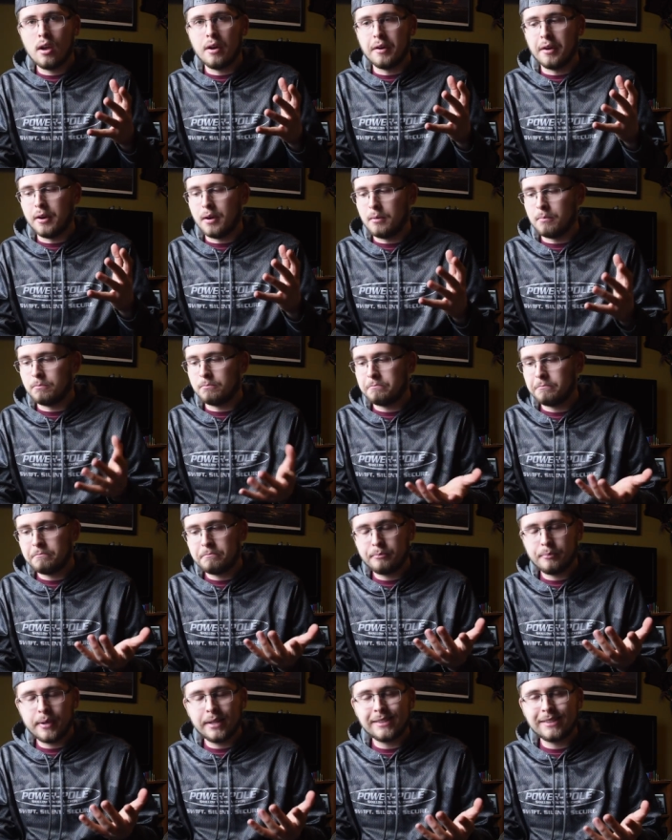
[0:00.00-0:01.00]
Um,
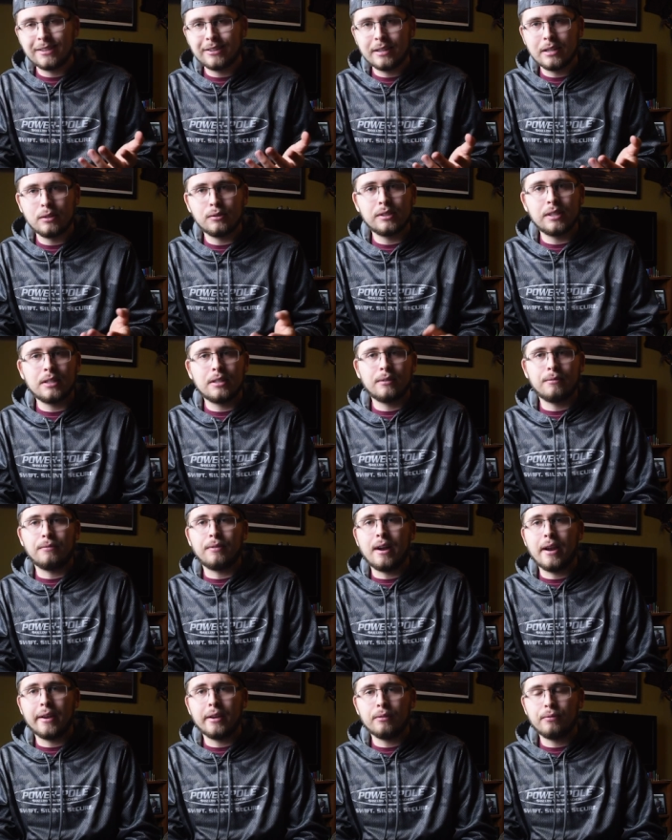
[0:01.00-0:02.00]
basically use it to
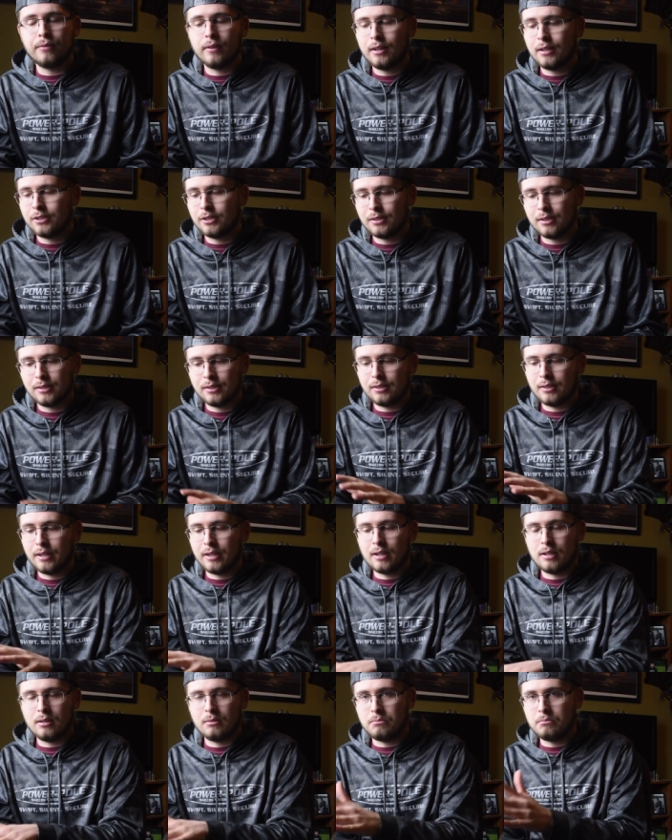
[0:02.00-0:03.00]
find fish. This is
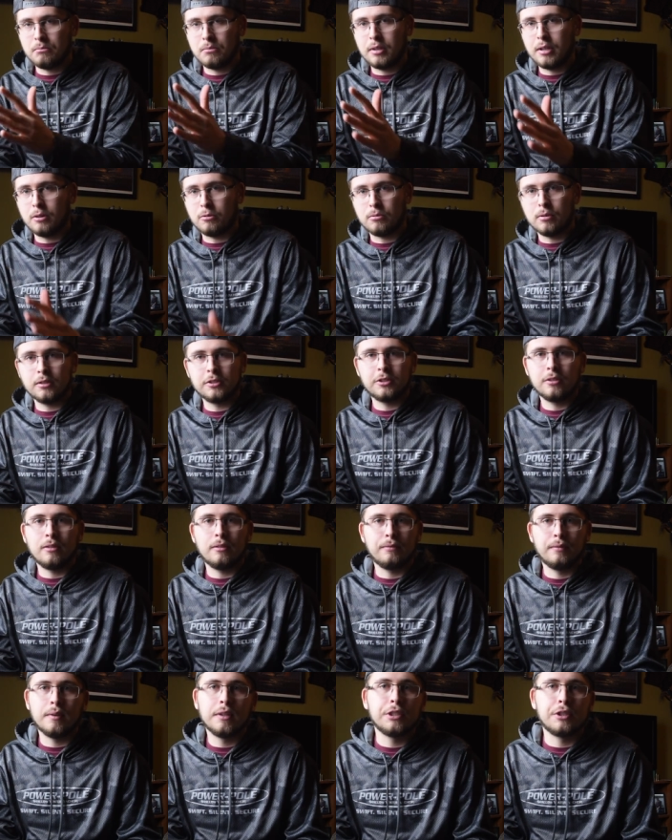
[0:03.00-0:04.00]
like the
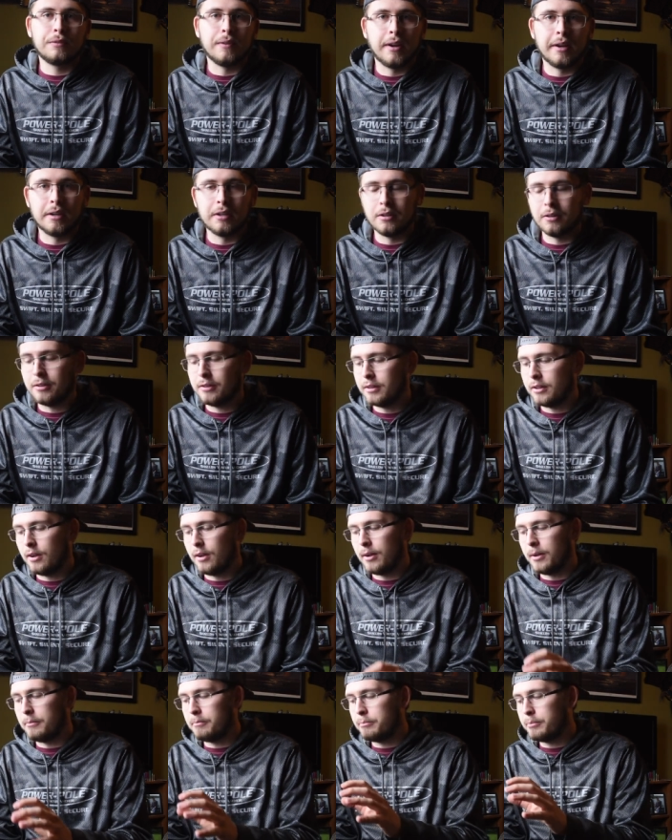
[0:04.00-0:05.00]
original fish finder.
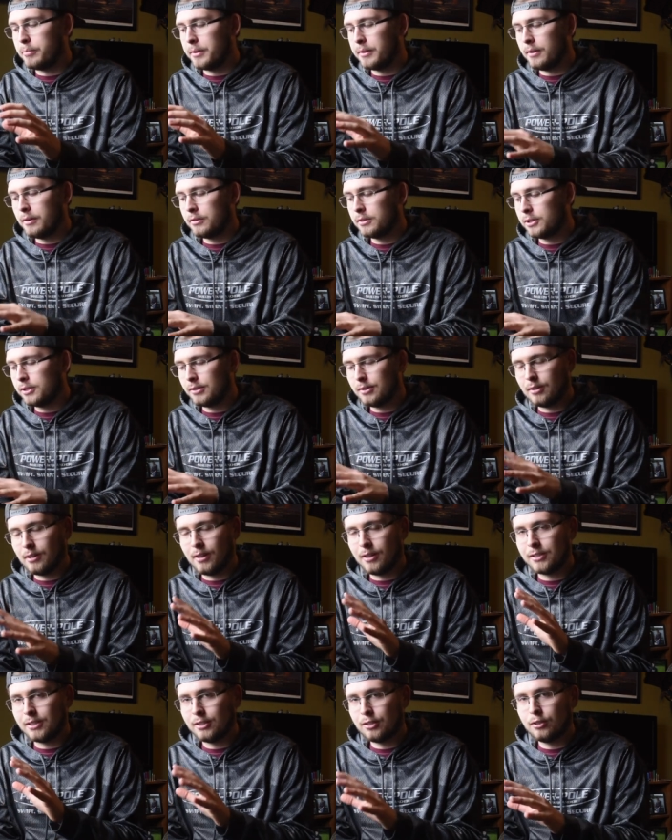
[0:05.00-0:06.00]
Um, but they're just
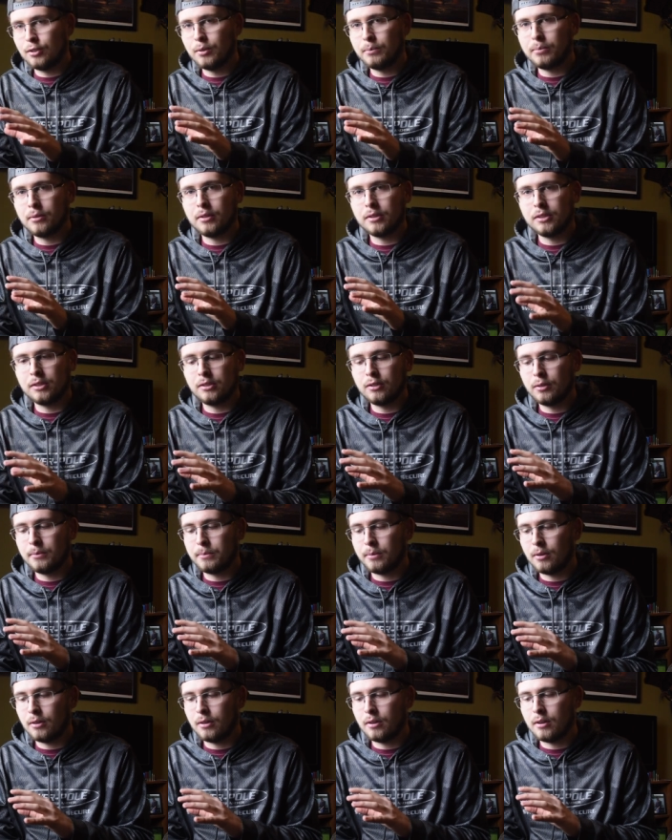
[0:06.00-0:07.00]
a super,
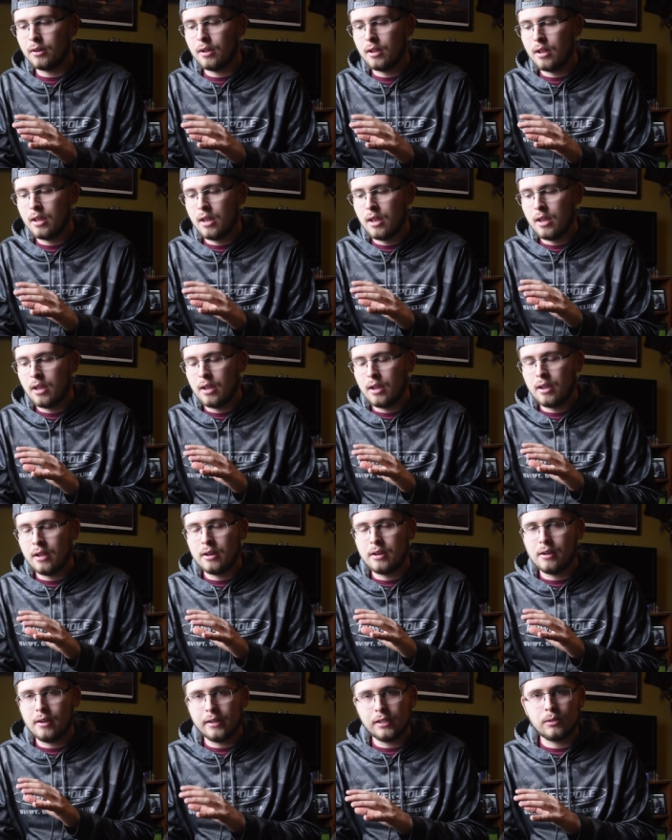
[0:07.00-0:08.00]
super
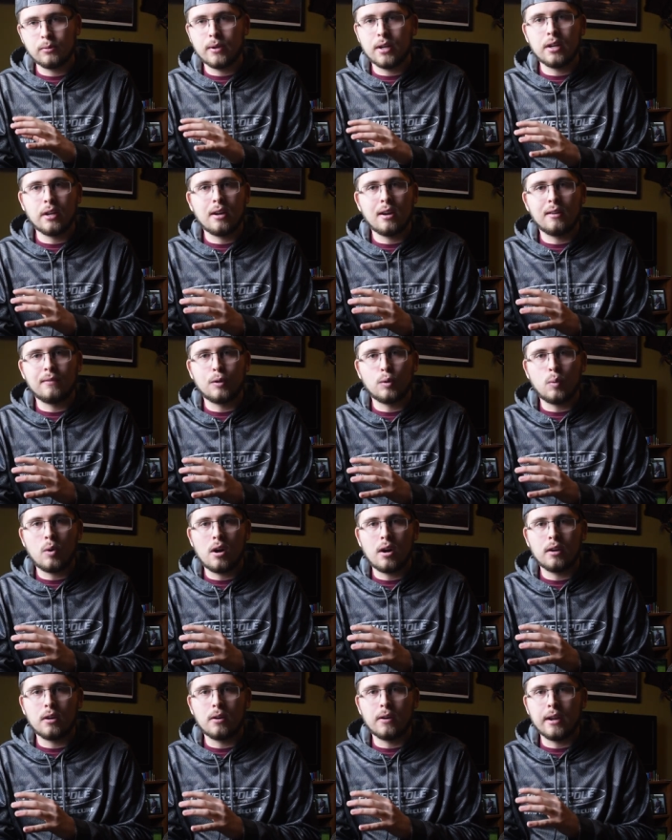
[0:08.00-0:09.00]
nice way to cover
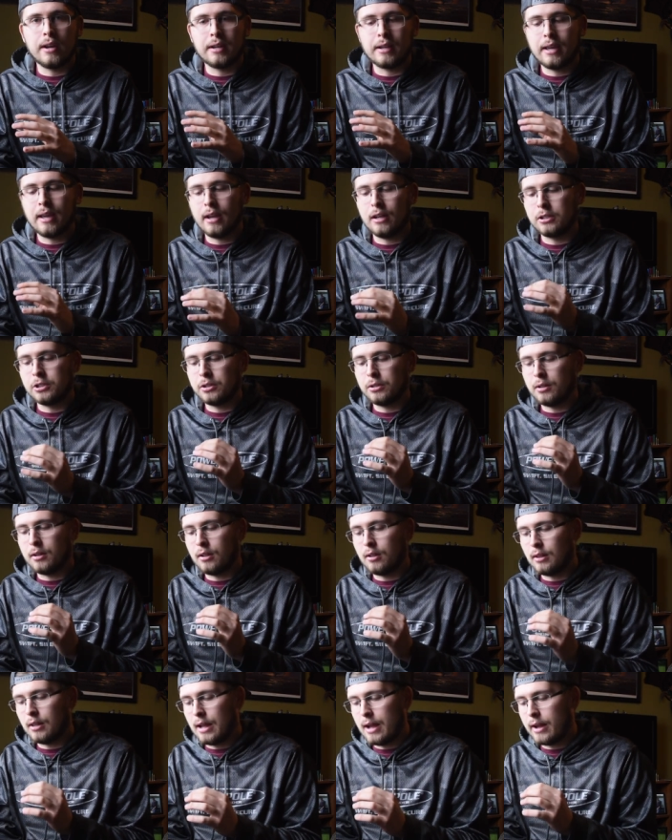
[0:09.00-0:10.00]
water and catch
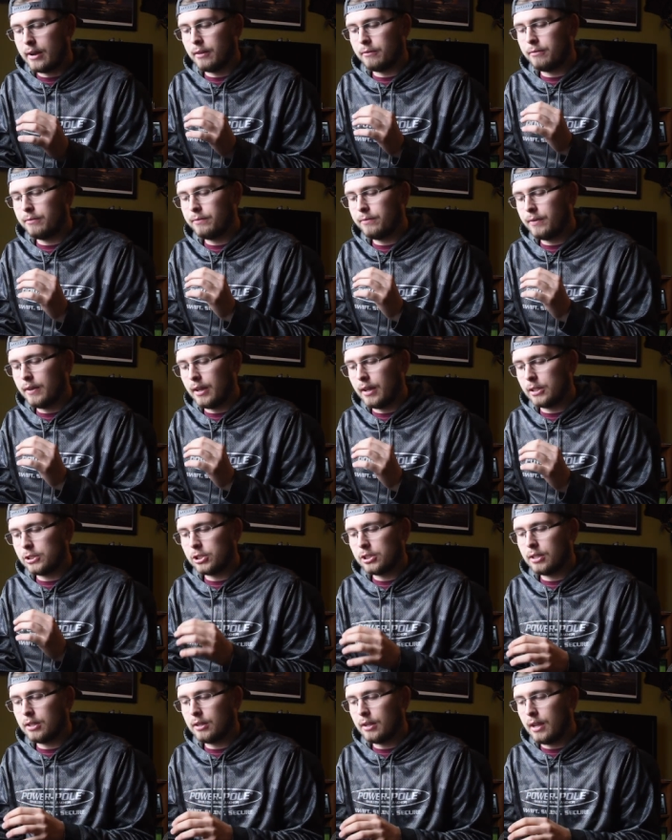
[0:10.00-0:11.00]
a lot of
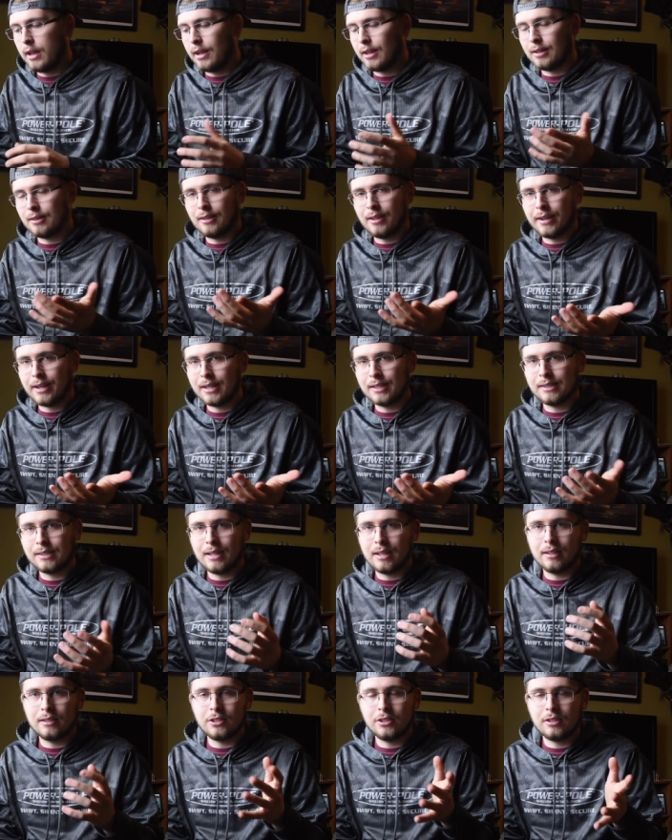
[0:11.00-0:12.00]
fish. And like I
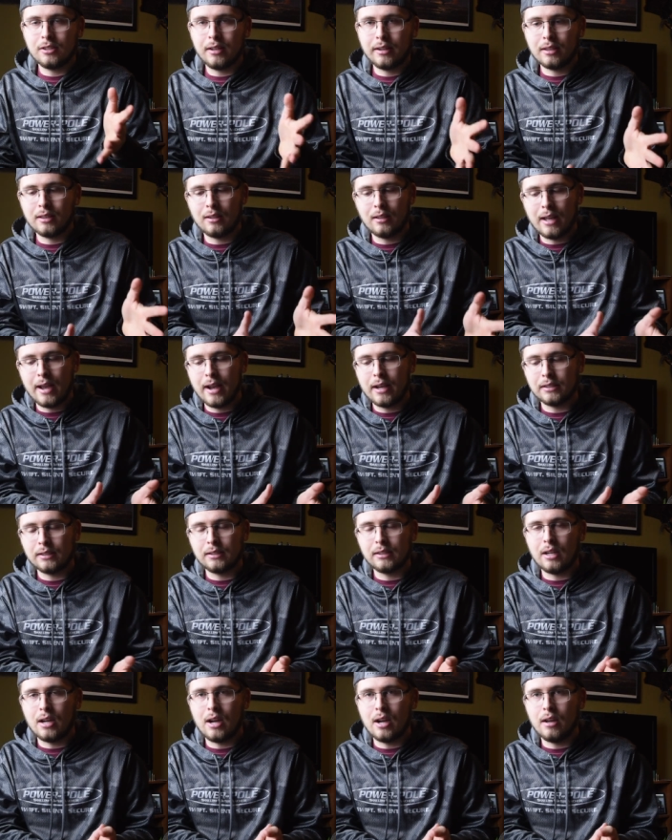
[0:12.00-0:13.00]
said, just like the
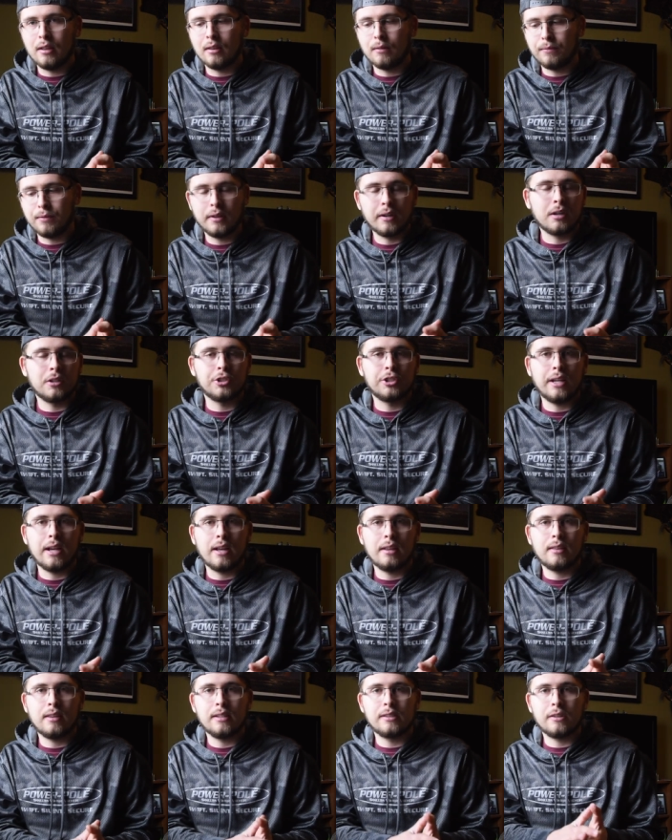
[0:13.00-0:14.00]
last, uh, the Flicker
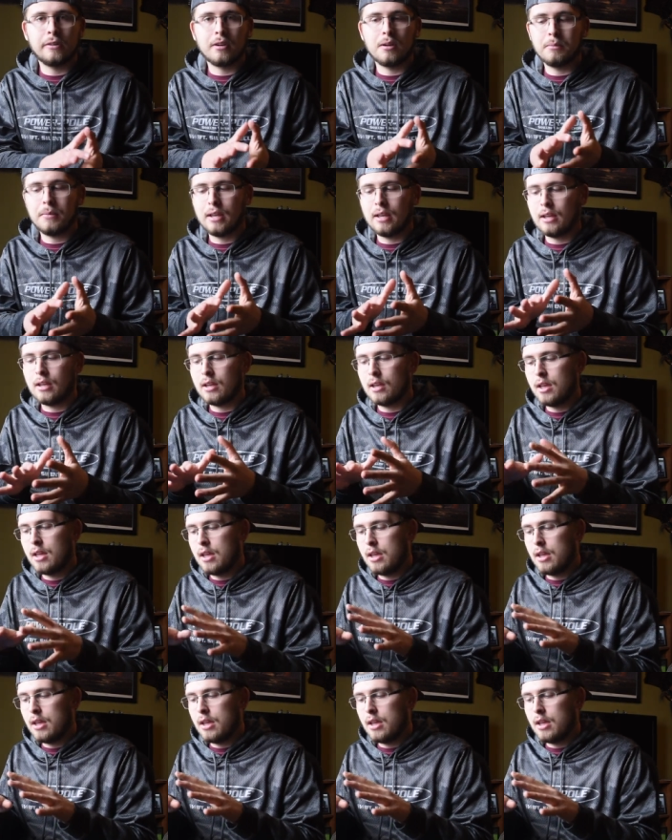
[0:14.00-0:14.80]
Shad, these are going to be